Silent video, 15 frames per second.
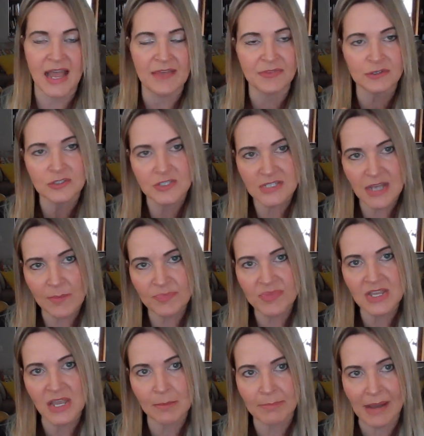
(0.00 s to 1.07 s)
And there's
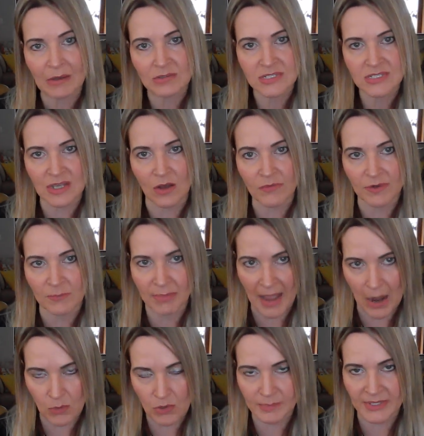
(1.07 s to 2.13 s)
something about self
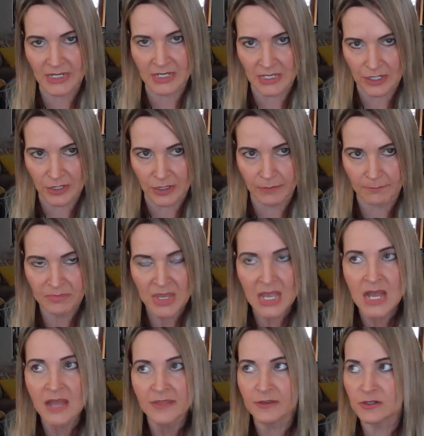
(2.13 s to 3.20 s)
empowerment here.
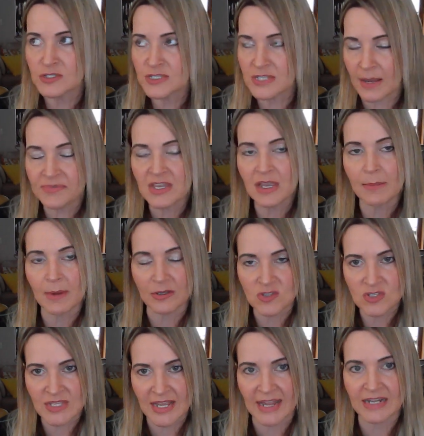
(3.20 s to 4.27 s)
There's something about
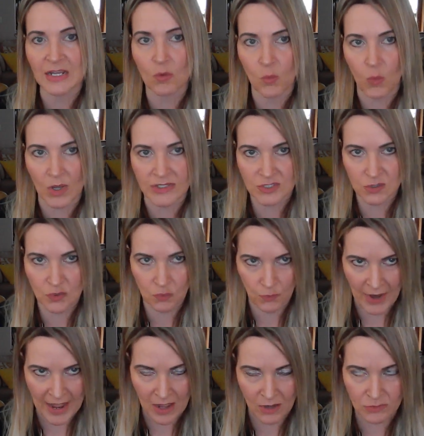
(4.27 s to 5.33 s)
standing one's
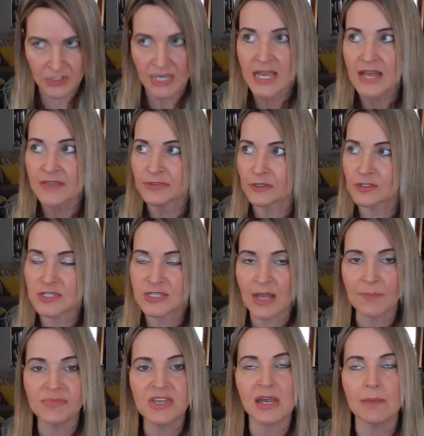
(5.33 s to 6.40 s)
ground. There's
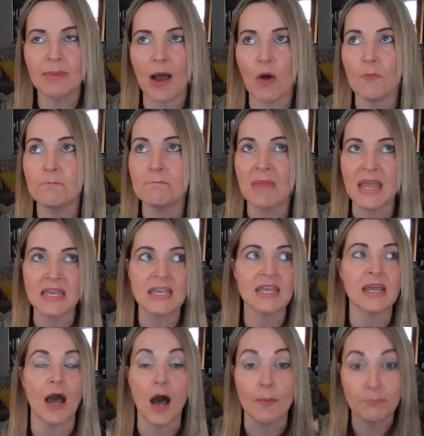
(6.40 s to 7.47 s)
something about
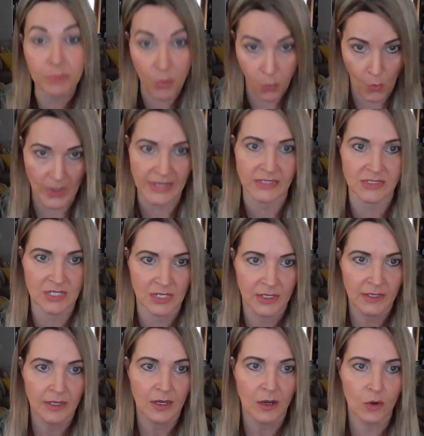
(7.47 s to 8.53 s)
making a point.
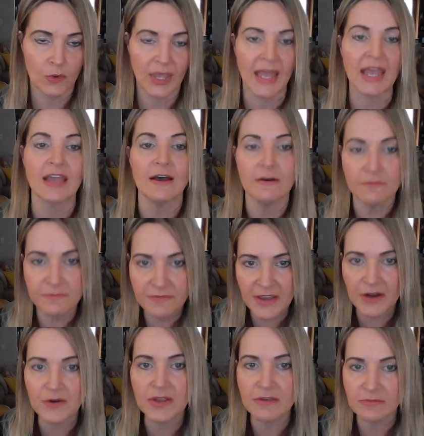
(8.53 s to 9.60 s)
Okay,
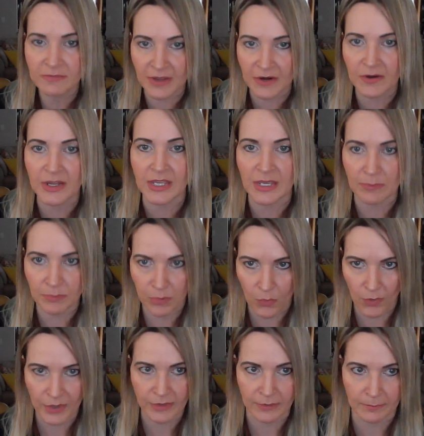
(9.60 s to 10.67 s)
very, very
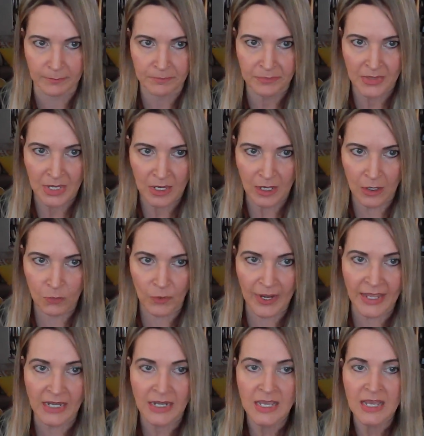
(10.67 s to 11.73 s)
important. All
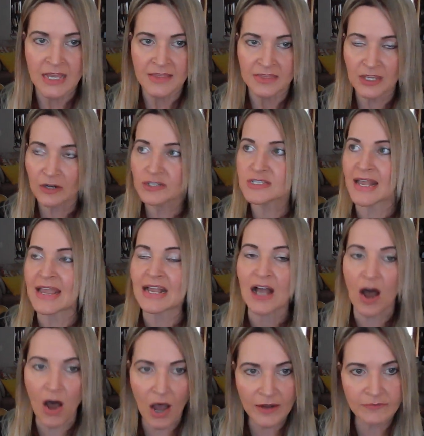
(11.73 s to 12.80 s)
right, there is a
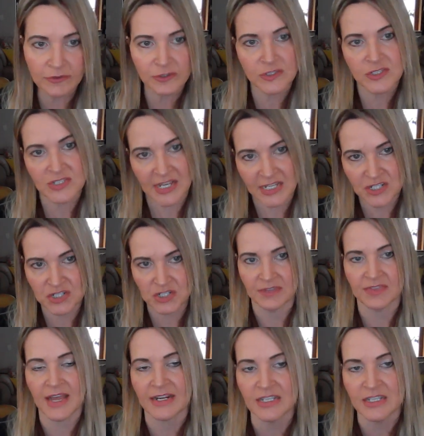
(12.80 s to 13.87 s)

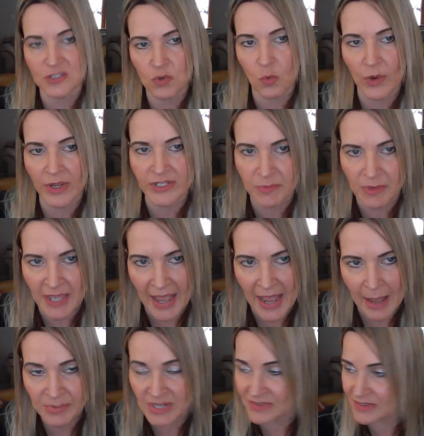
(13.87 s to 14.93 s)
conversation that is going to be
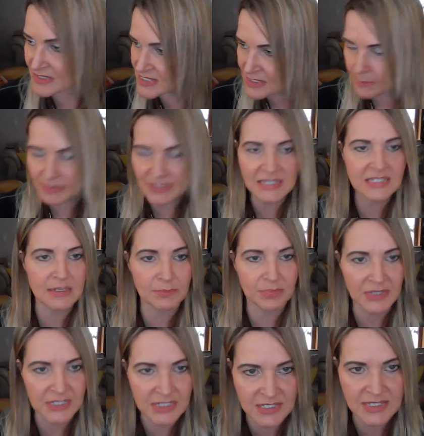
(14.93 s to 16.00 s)
happening that somebody
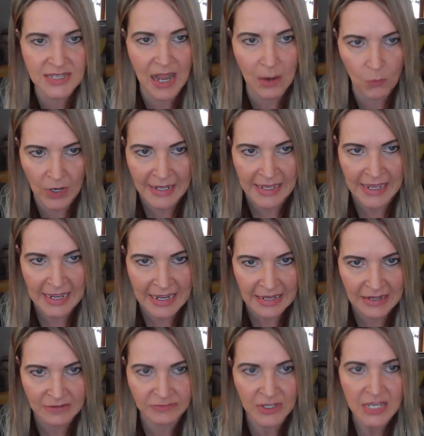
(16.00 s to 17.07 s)
simply does not want to
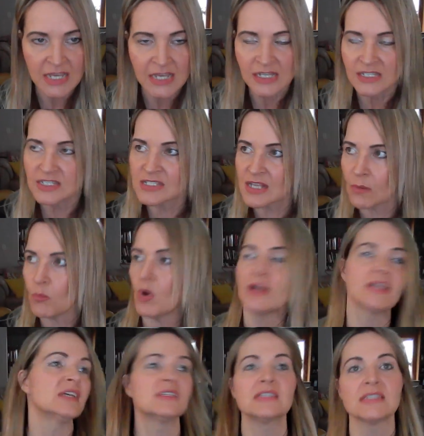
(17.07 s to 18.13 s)
have.
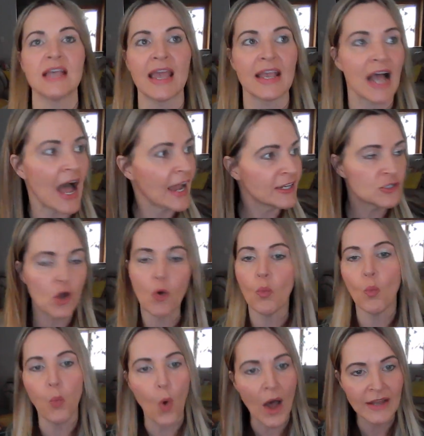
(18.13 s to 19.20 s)
Someone is saying, I
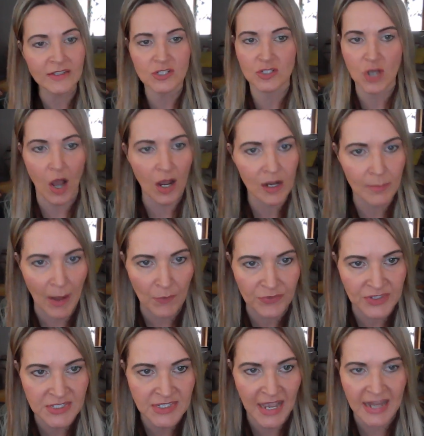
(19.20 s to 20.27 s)
don't want to talk about
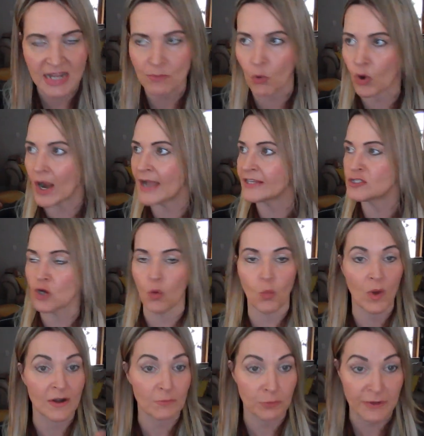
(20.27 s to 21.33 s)
this anymore. I don't
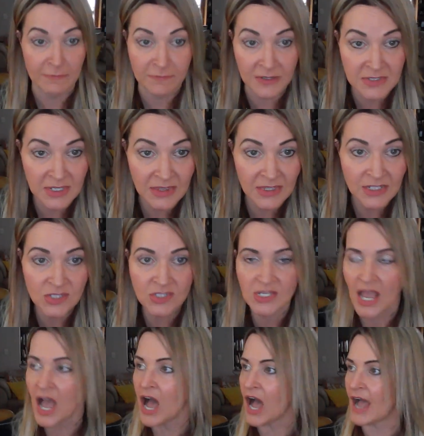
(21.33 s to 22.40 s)
want to revisit
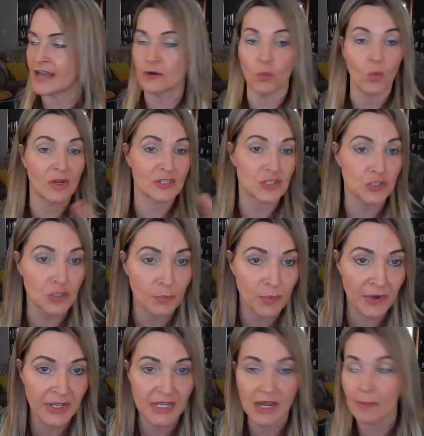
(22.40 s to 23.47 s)
this. I don't want you to
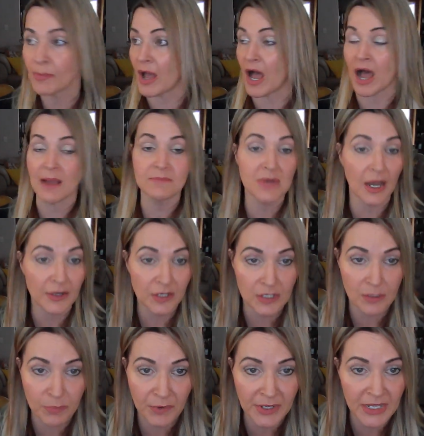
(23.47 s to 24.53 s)
bring it up. I'm not going
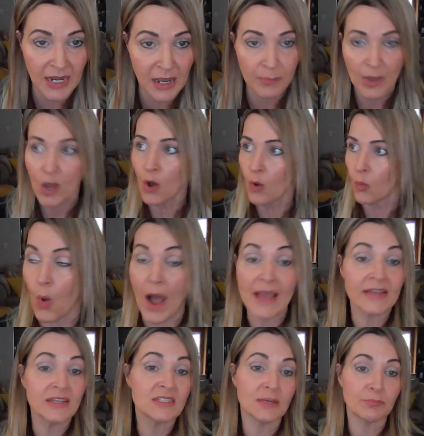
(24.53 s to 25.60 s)
to bring it up.
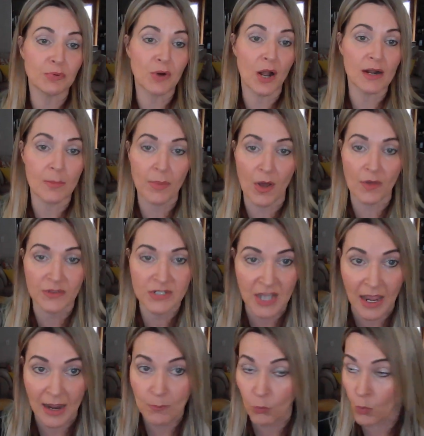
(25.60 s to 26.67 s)
Why is it brought up all the
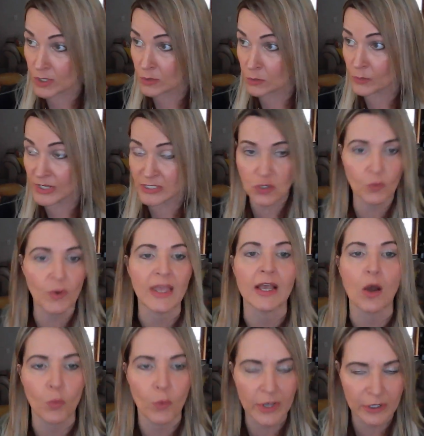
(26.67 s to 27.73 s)
time? What are we
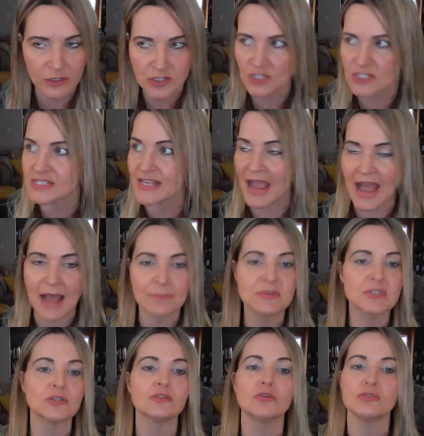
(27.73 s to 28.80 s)
doing? We are just
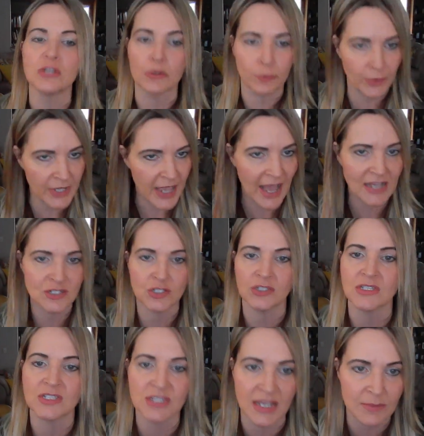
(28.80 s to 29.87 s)
absolutely rehashing
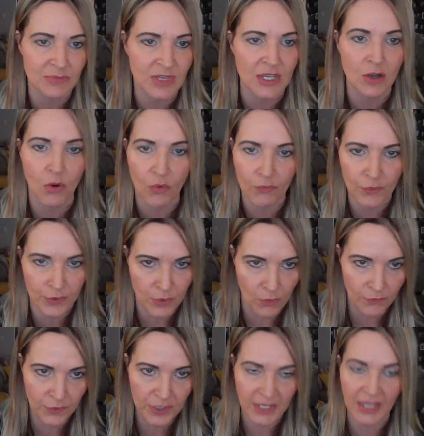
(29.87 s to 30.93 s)
the same thing over and
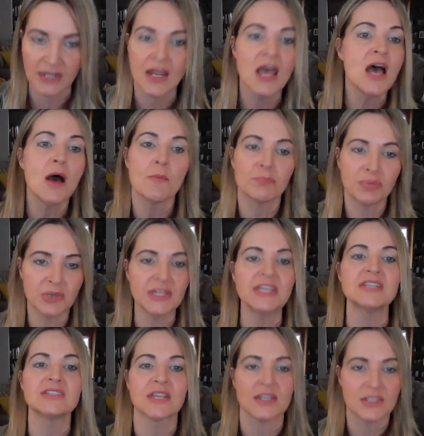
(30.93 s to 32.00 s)
over again
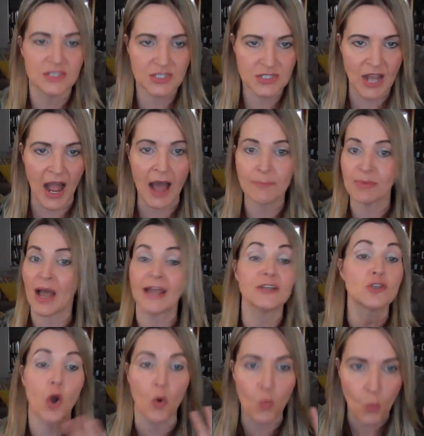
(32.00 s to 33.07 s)
please stop. I
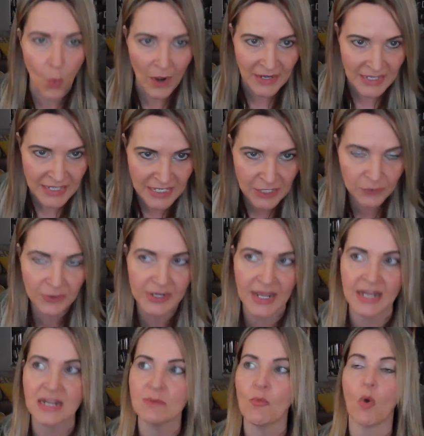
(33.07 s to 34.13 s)
don't want to hear it
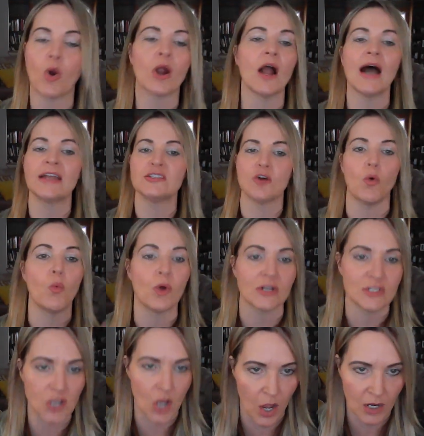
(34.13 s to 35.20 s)
anymore. I don't
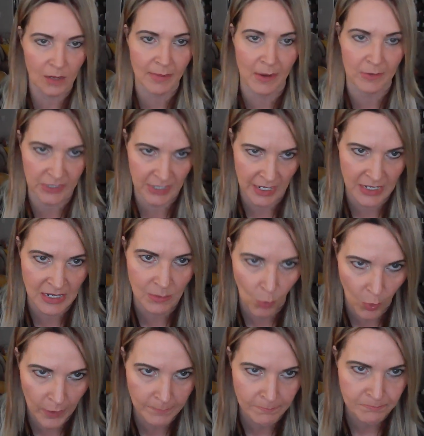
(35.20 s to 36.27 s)
want to talk about it
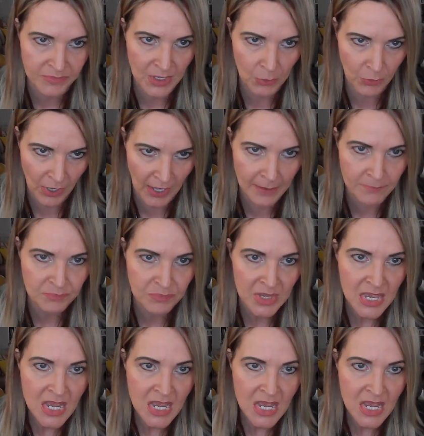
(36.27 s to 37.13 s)
anymore. Okay.